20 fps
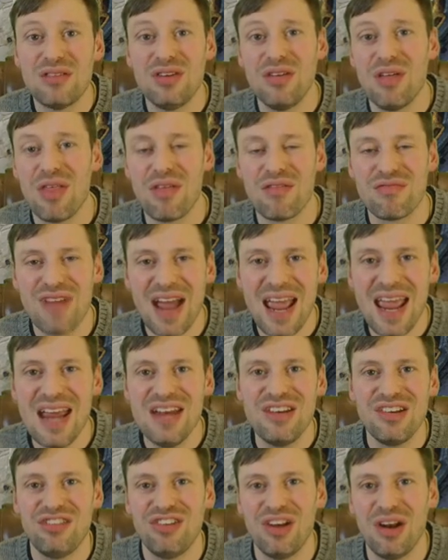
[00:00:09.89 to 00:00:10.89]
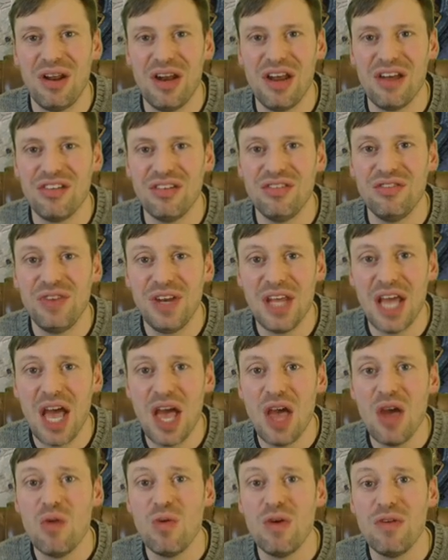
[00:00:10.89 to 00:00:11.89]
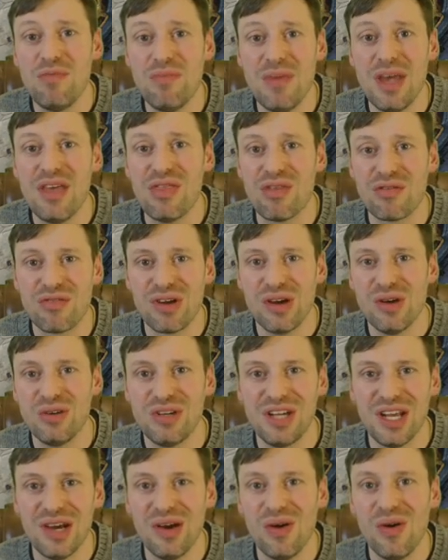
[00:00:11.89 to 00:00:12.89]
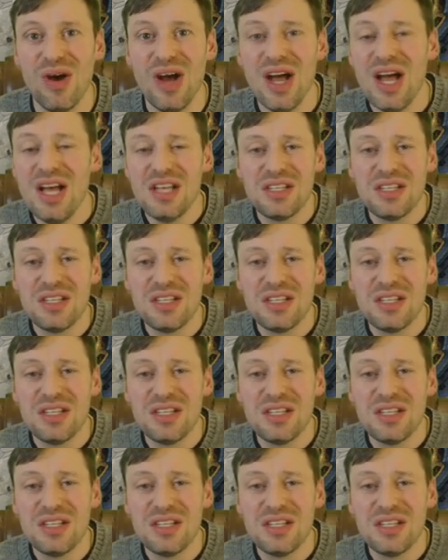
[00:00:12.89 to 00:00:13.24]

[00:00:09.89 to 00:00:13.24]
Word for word: to another Raid Shadow Legends video with me, the real deal.